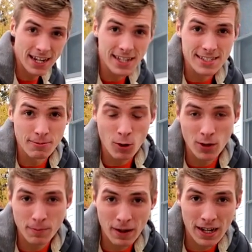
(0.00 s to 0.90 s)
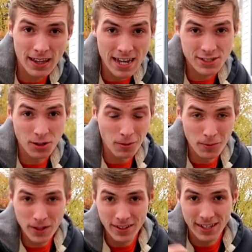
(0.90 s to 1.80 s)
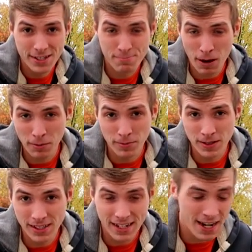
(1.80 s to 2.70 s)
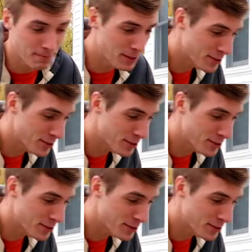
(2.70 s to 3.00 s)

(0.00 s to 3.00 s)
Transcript: yes, I'm going to buy that snowmobile. That's probably the tag